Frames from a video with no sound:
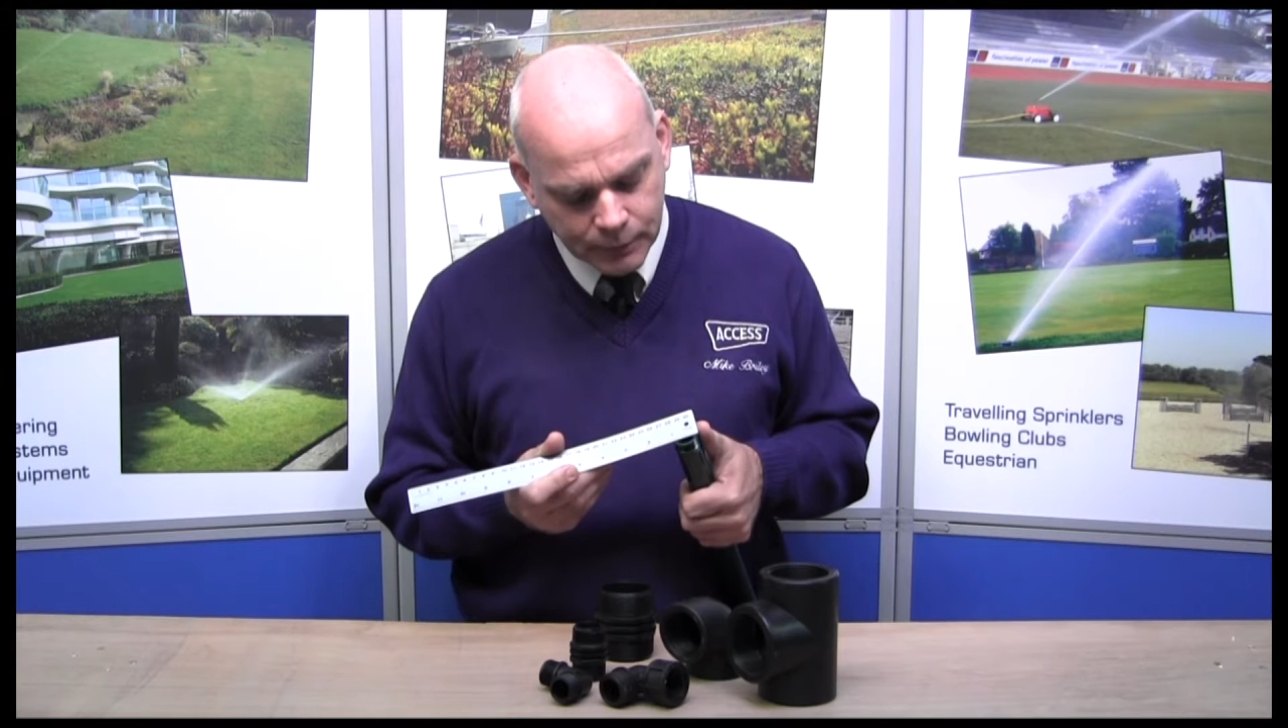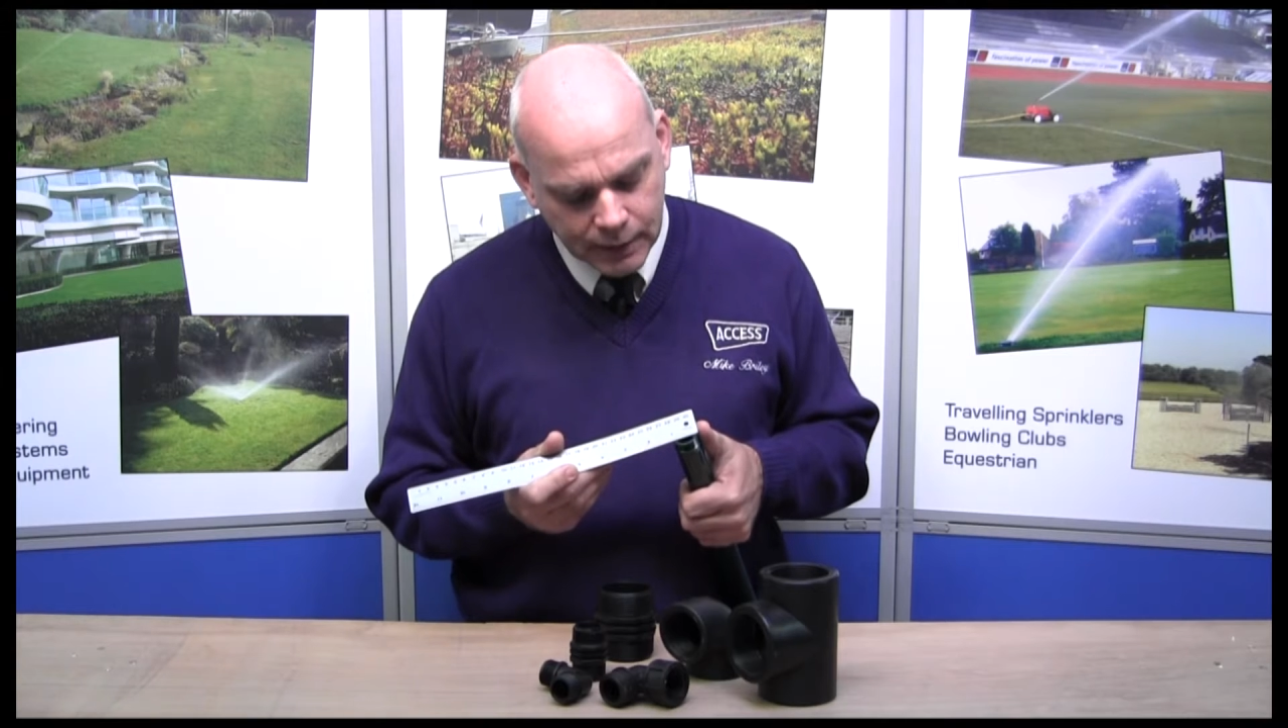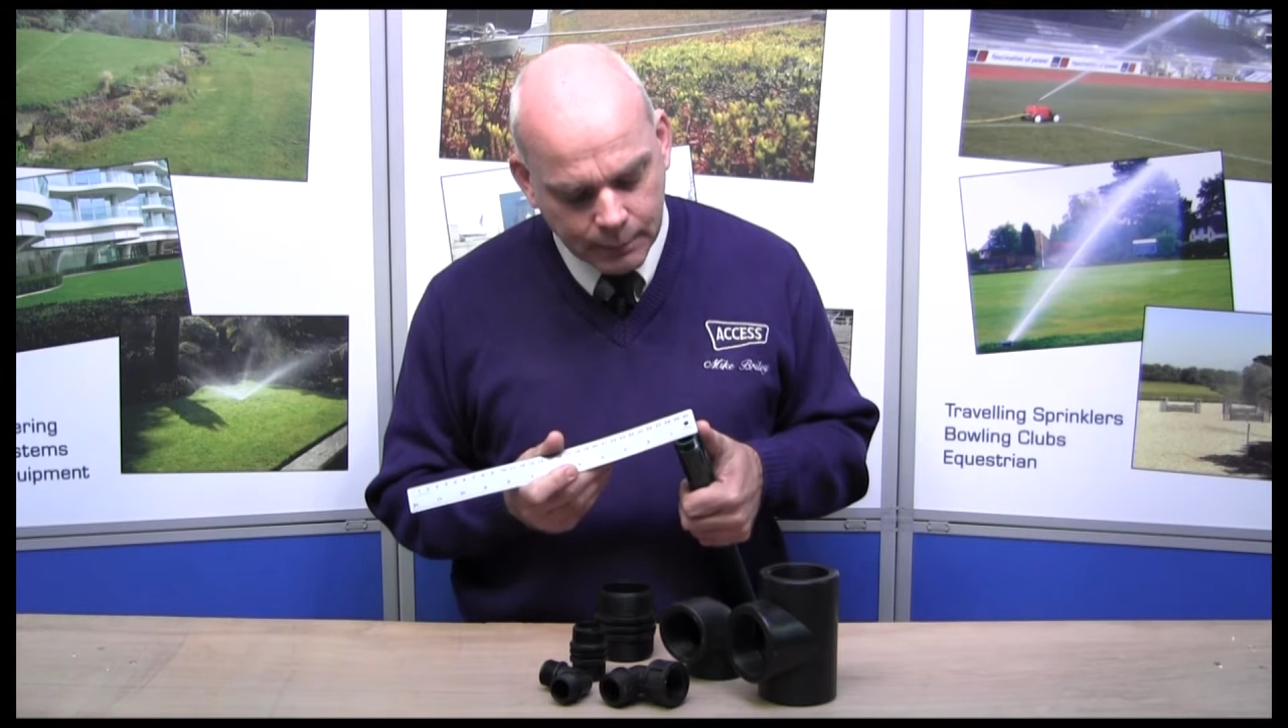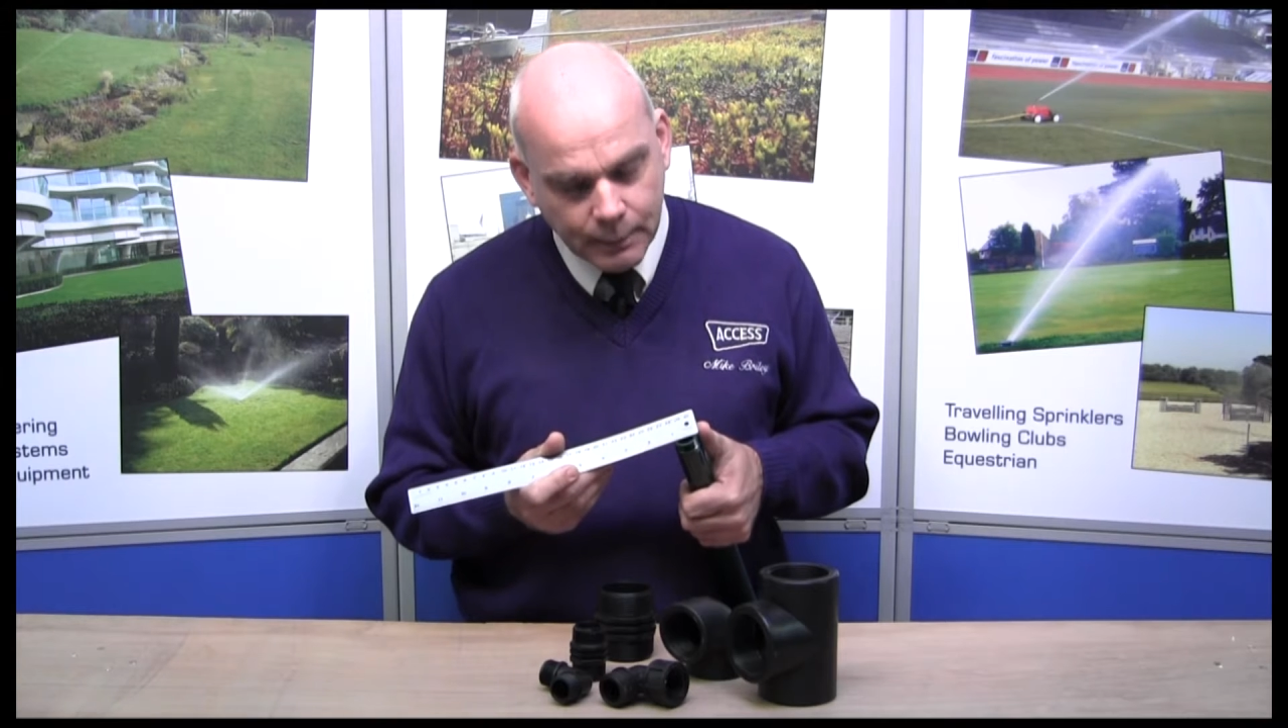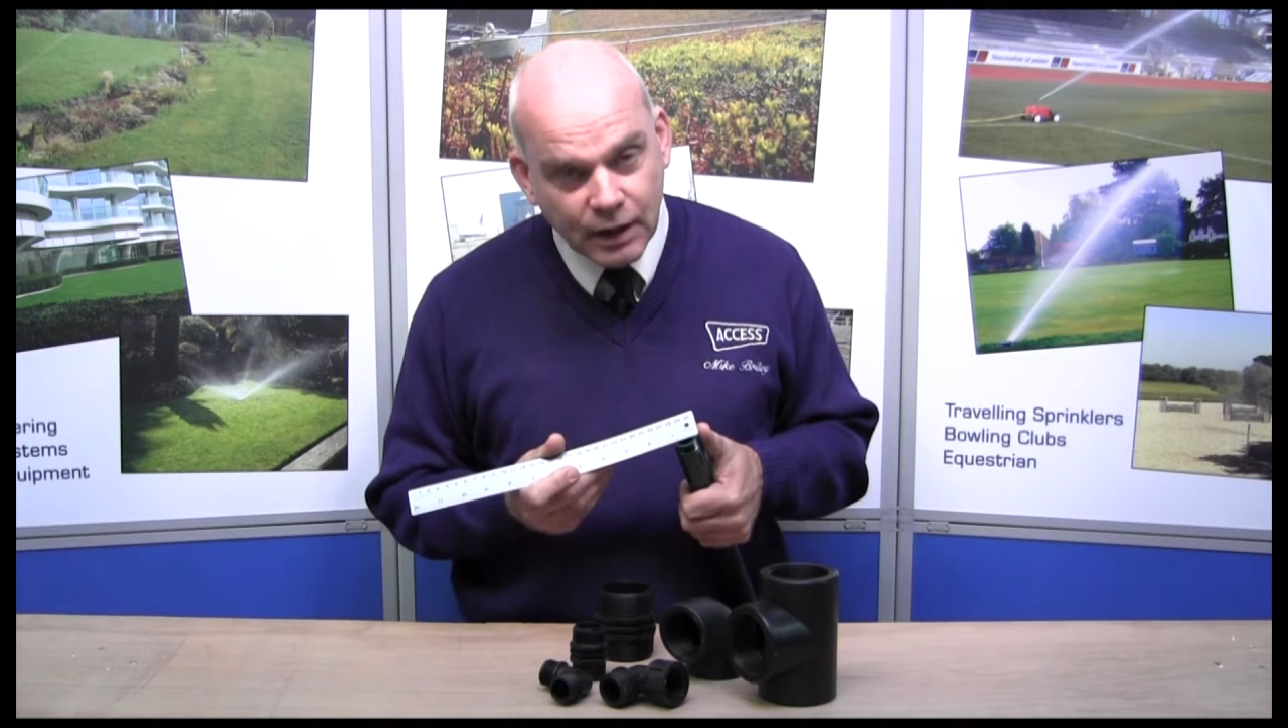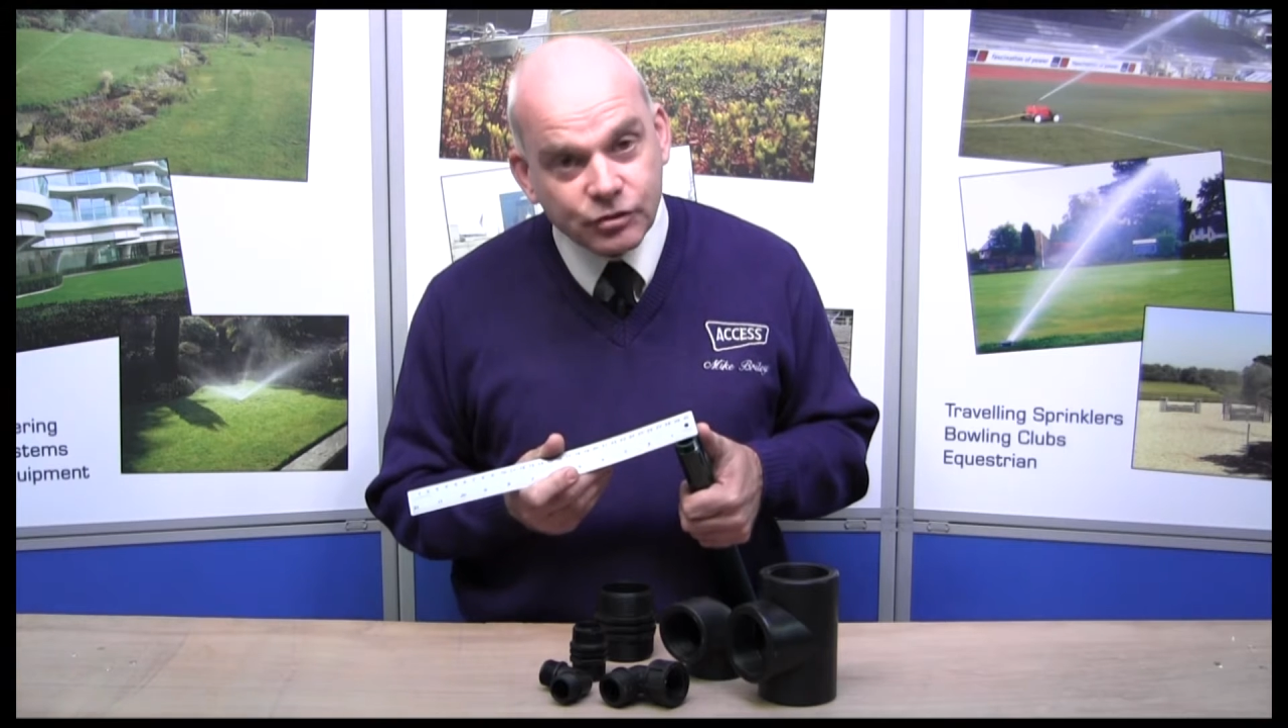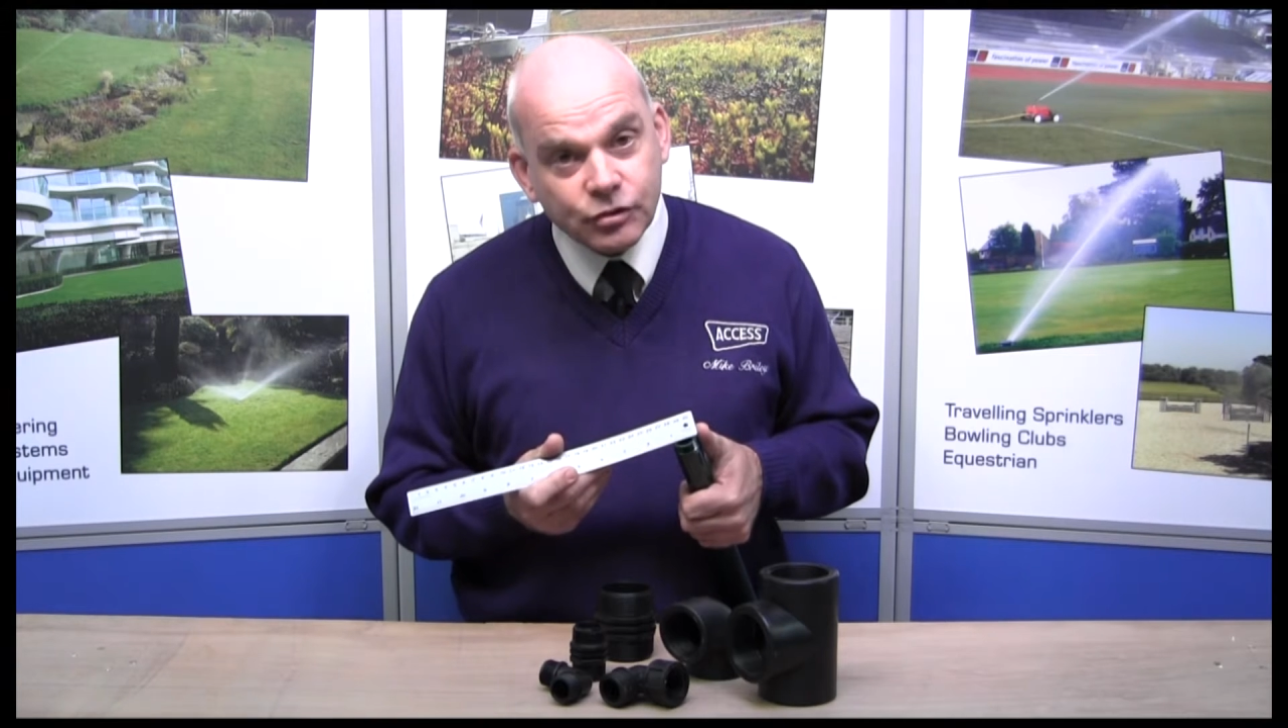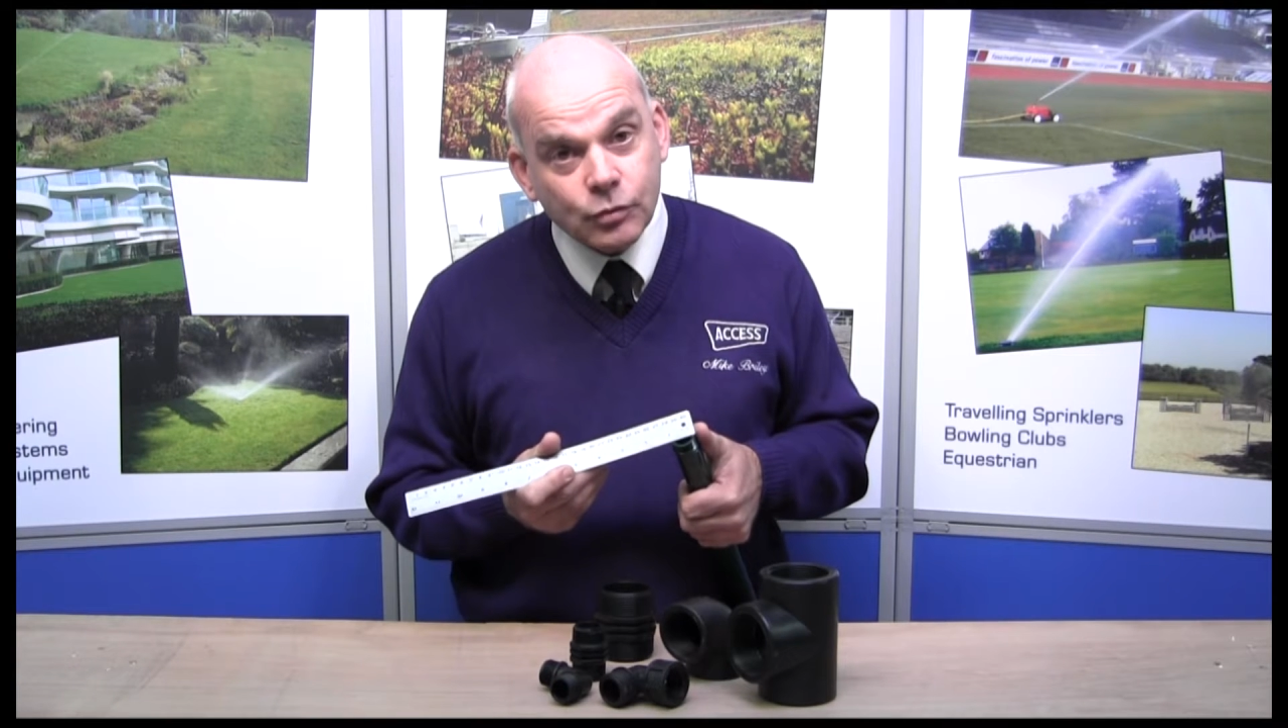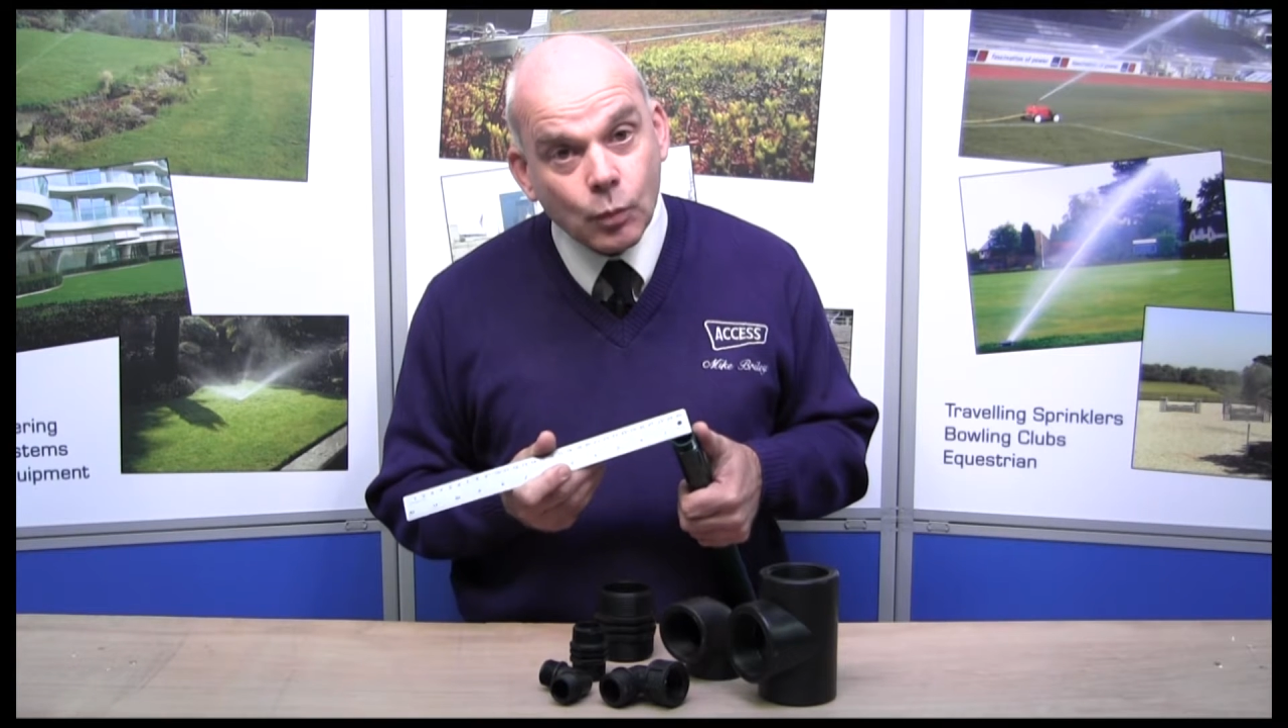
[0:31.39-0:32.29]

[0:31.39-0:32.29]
it measures